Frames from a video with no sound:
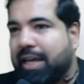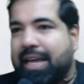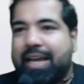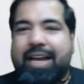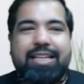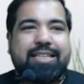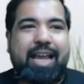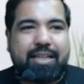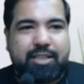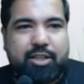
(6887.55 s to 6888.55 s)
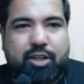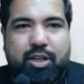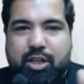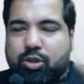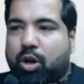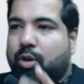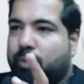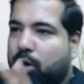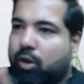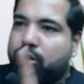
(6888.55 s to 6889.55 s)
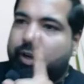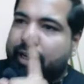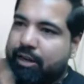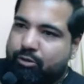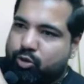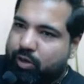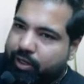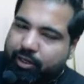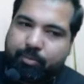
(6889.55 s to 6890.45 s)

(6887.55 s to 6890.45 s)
Guys, taxation does not work on your individual income.